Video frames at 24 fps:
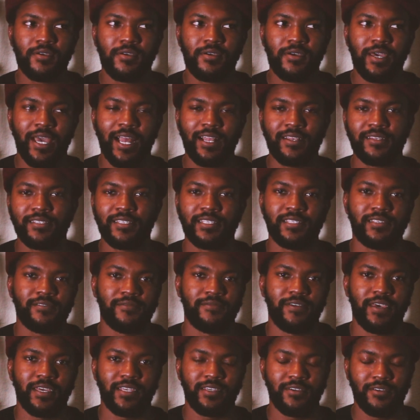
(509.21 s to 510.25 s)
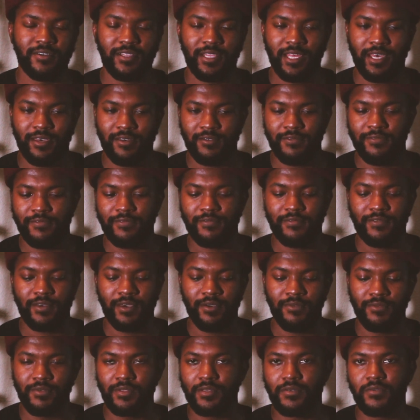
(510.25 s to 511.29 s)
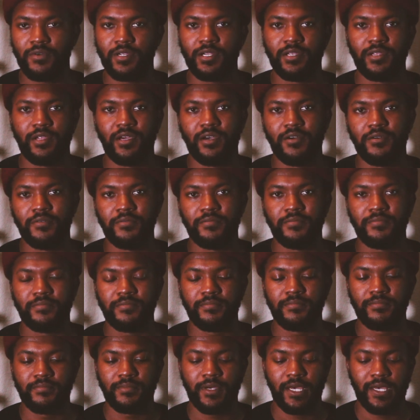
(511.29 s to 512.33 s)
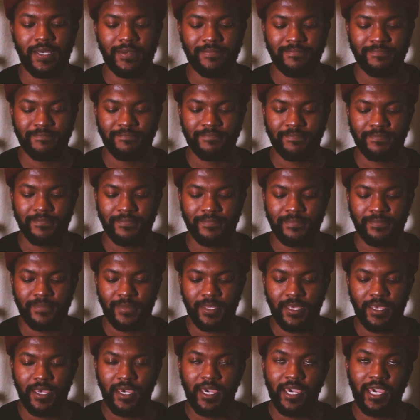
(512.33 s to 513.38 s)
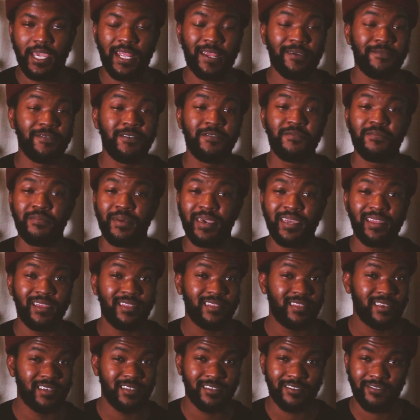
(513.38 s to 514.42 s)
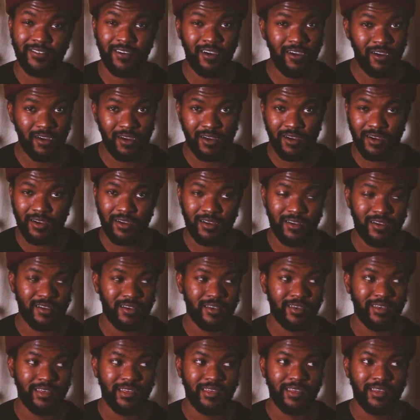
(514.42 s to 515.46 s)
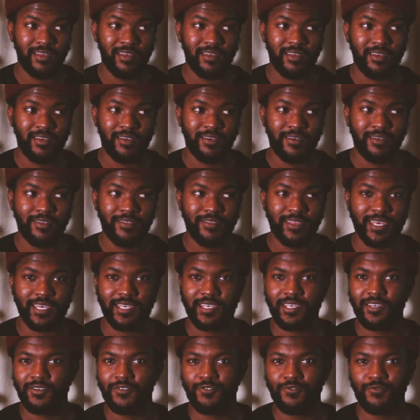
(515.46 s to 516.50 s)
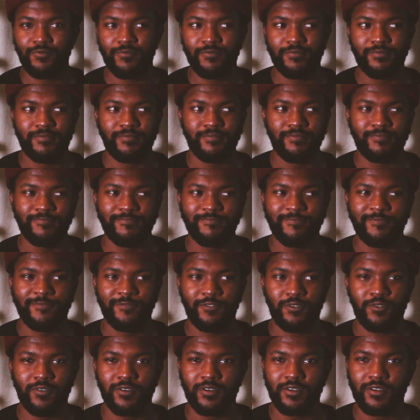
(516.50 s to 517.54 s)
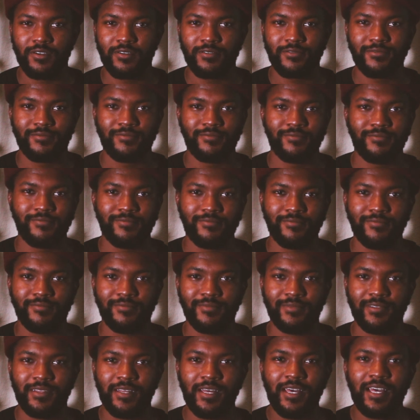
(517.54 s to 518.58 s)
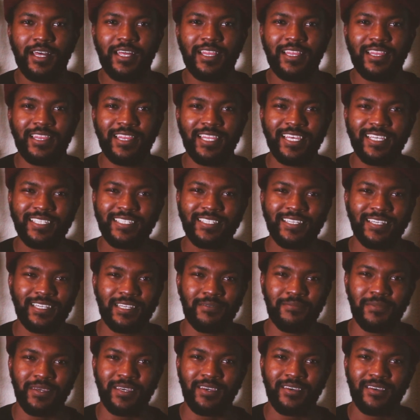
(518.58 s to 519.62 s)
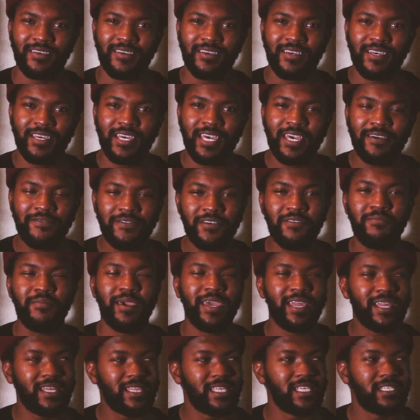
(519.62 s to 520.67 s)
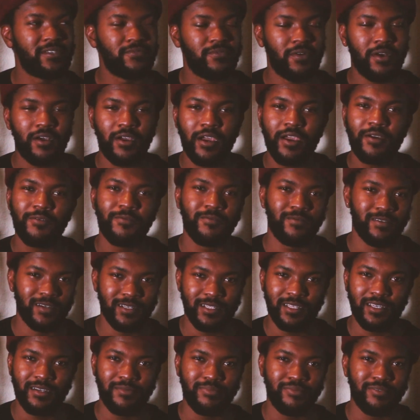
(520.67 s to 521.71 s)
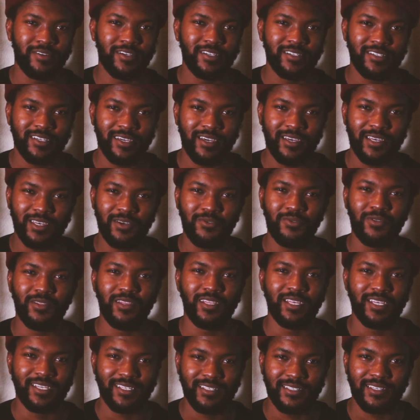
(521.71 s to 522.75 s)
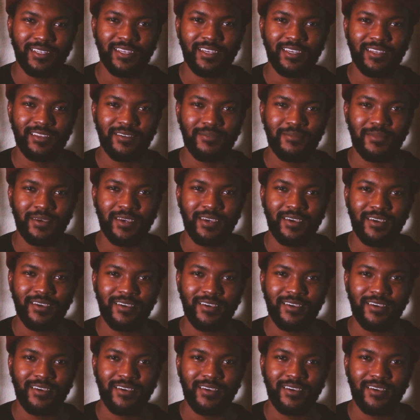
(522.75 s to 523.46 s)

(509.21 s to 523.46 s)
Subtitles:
How does this affect your life? I really want to know. And if you've made it this far, thank you for listening to me. If you made it this far, I really appreciate you listening to me.